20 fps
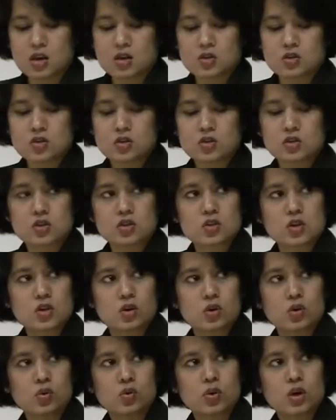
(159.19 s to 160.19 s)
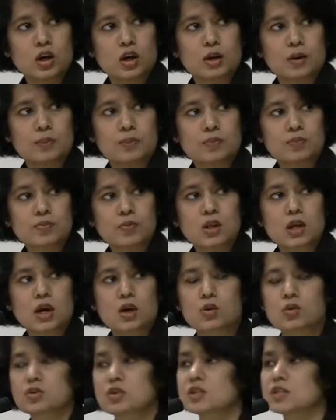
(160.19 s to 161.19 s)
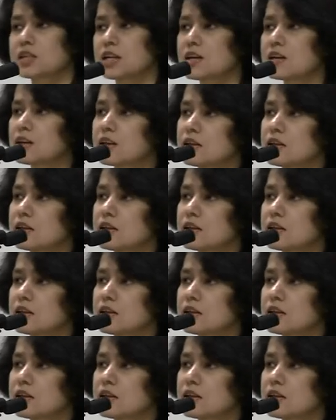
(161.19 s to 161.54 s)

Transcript: So our state